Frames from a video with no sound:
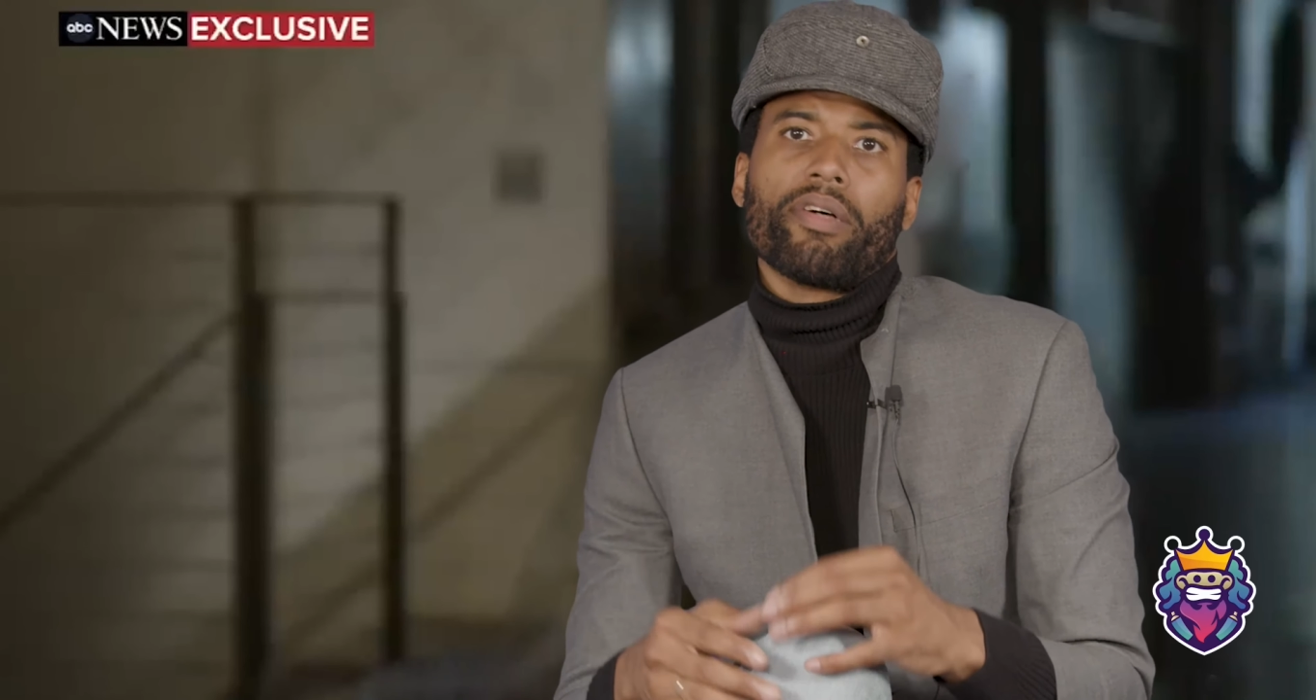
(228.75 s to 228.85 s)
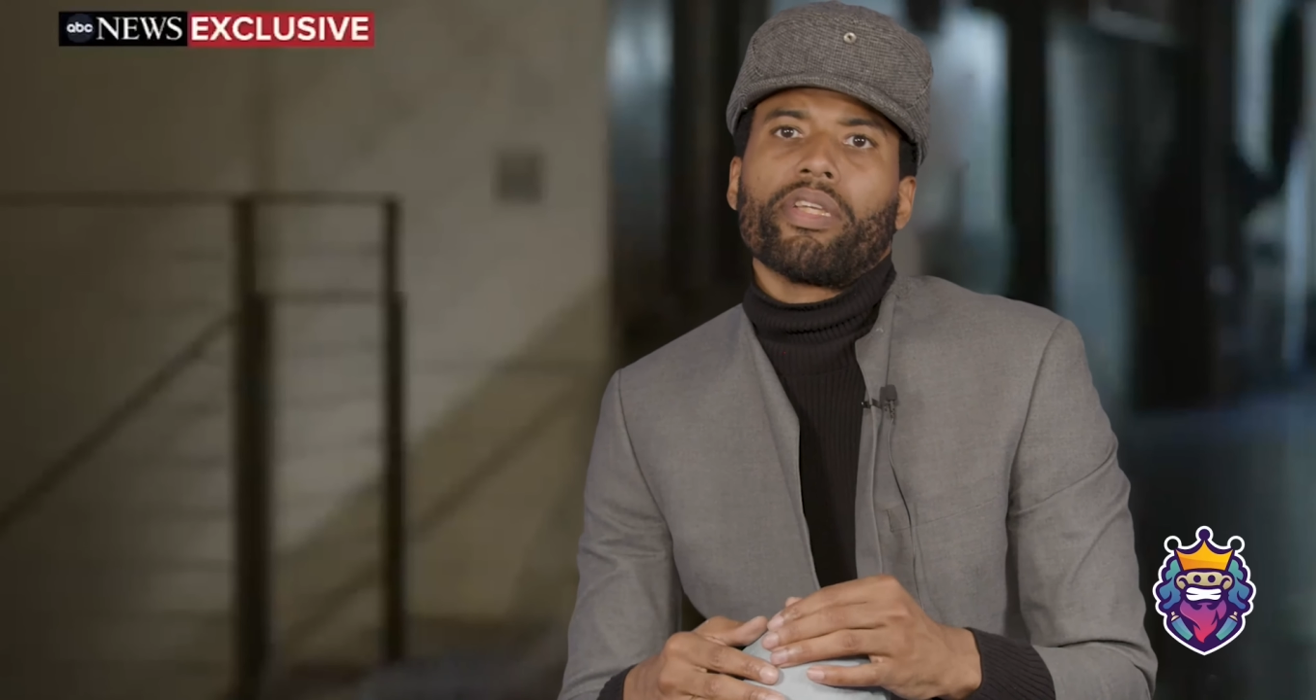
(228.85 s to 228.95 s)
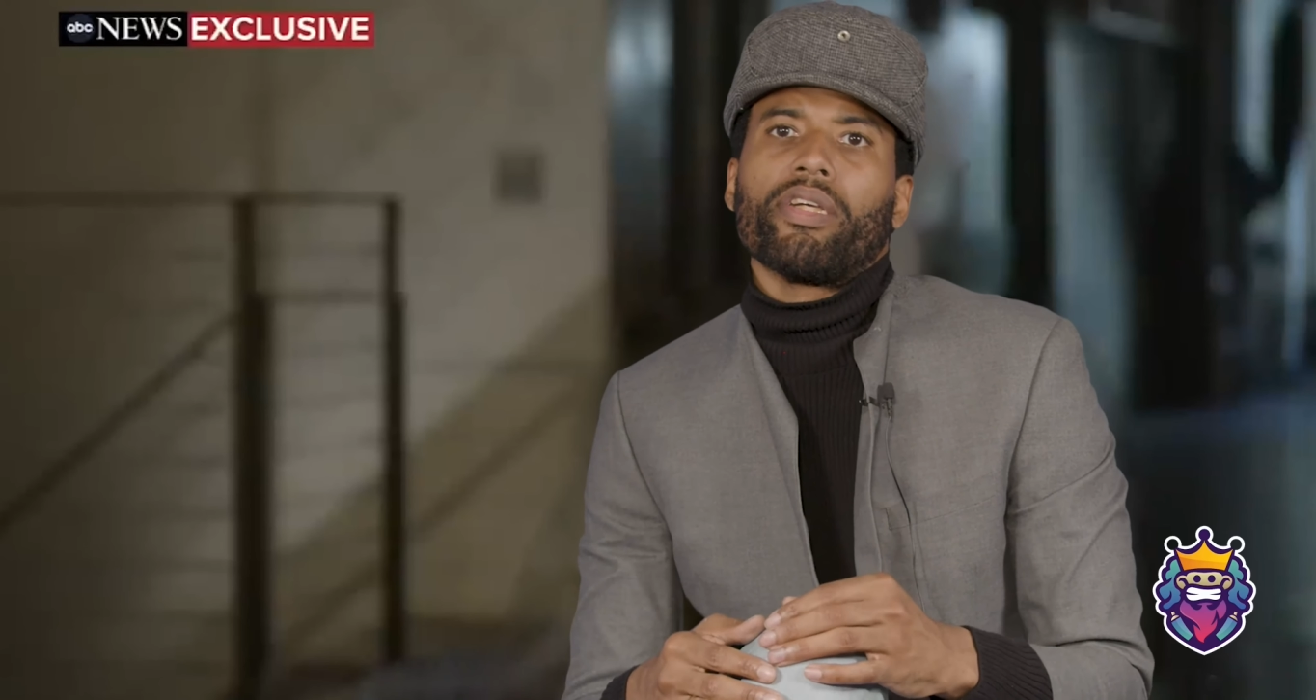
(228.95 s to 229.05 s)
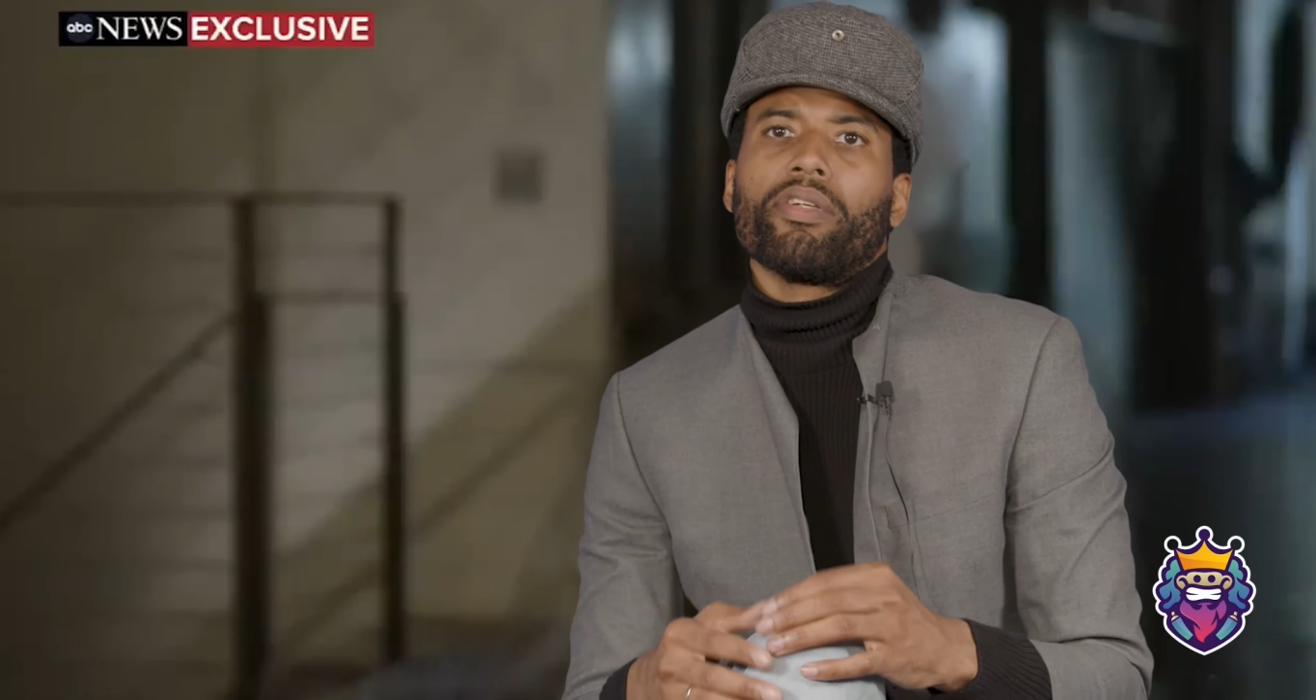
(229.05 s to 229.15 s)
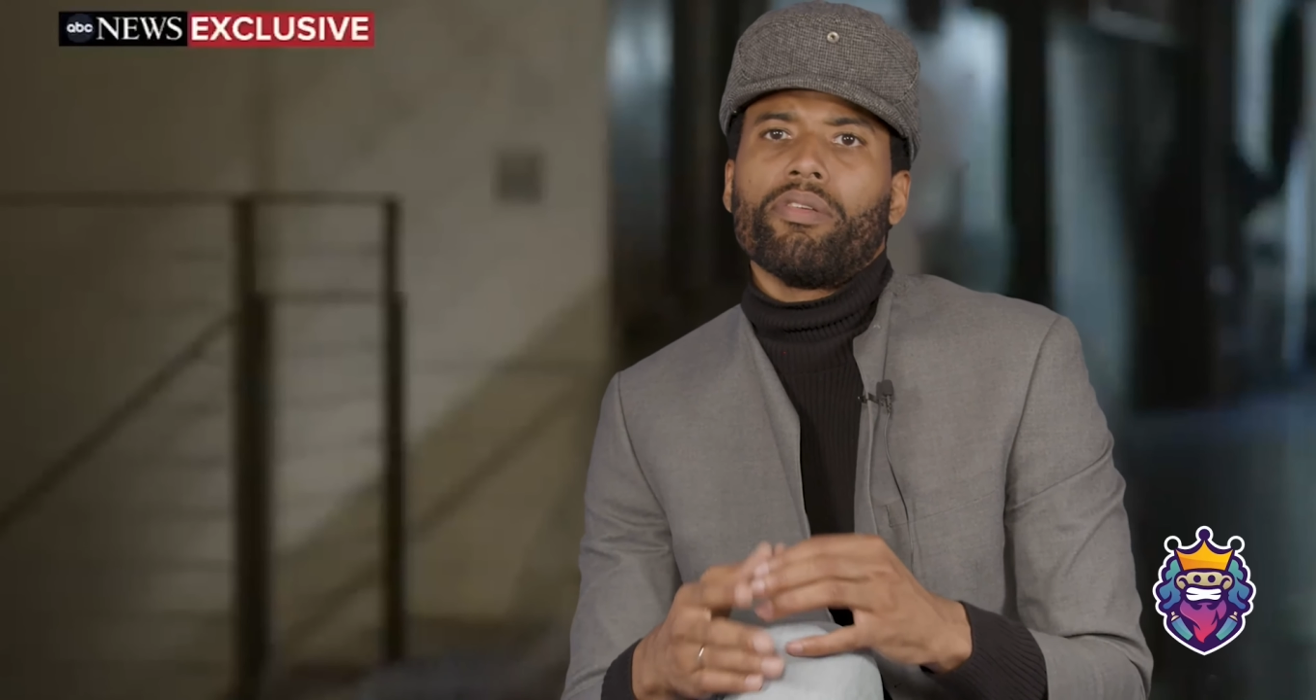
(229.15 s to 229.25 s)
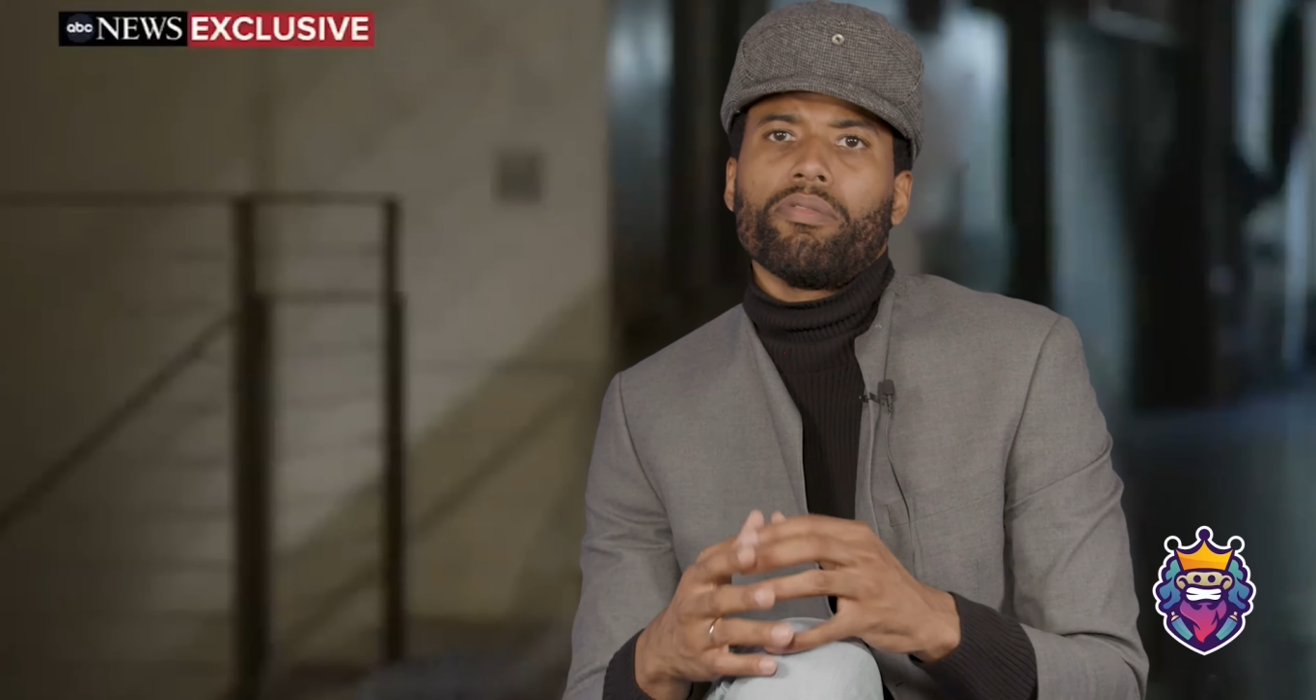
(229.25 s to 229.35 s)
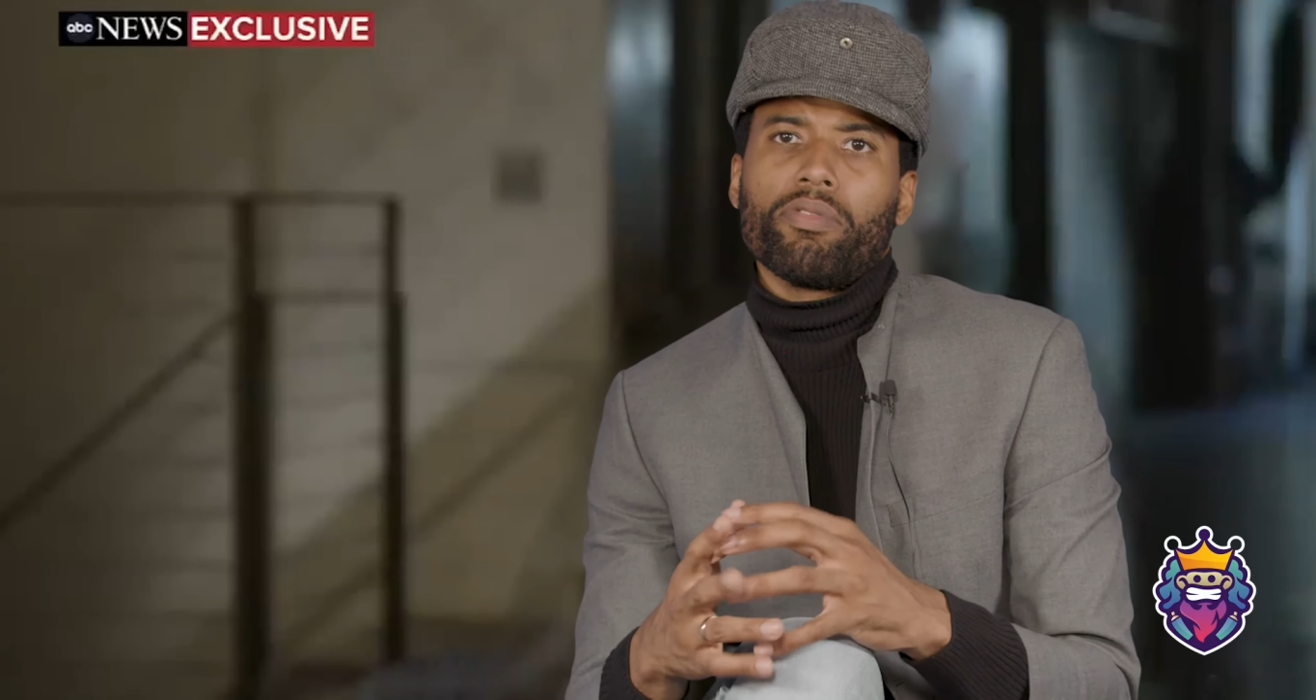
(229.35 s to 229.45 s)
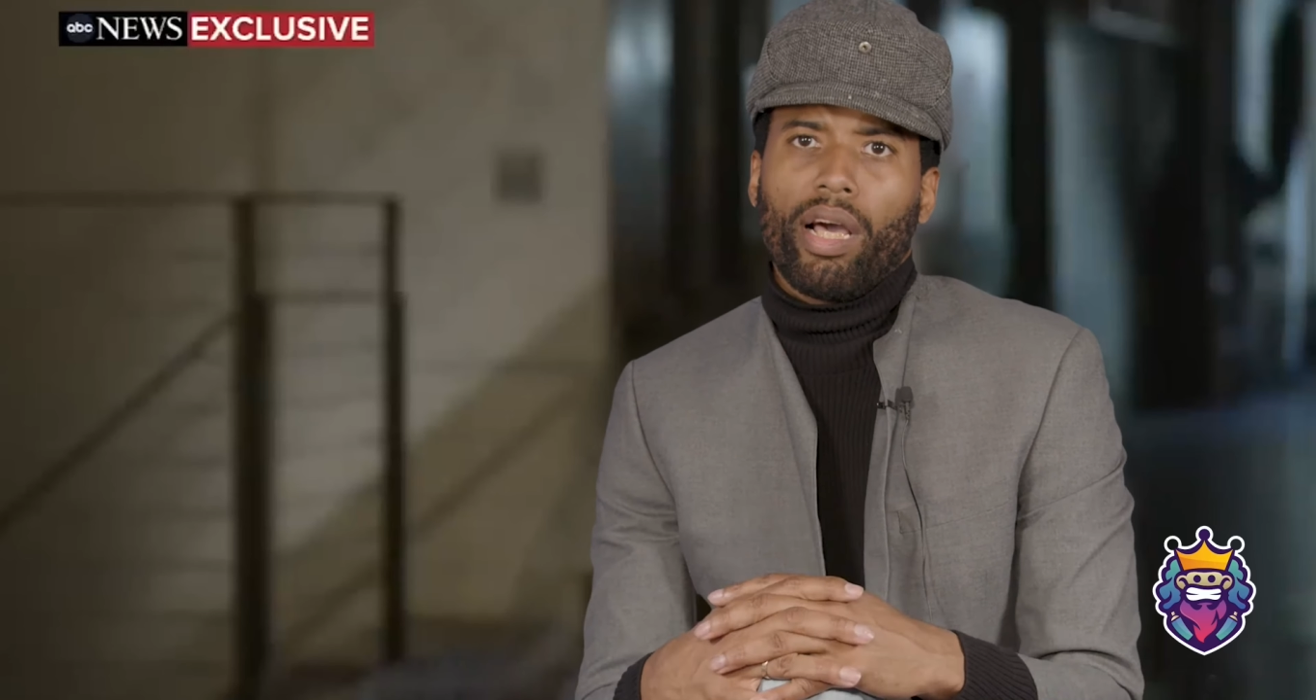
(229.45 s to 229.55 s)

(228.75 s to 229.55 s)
out there, you know,